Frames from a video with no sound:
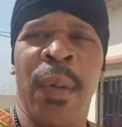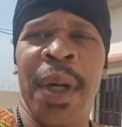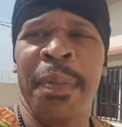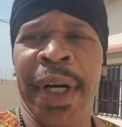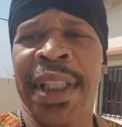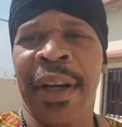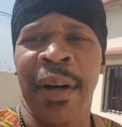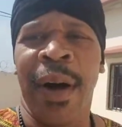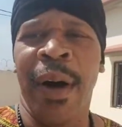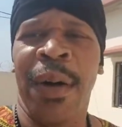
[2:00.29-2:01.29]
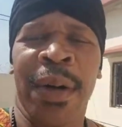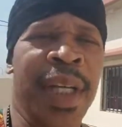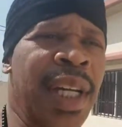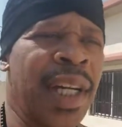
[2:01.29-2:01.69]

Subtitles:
would put their own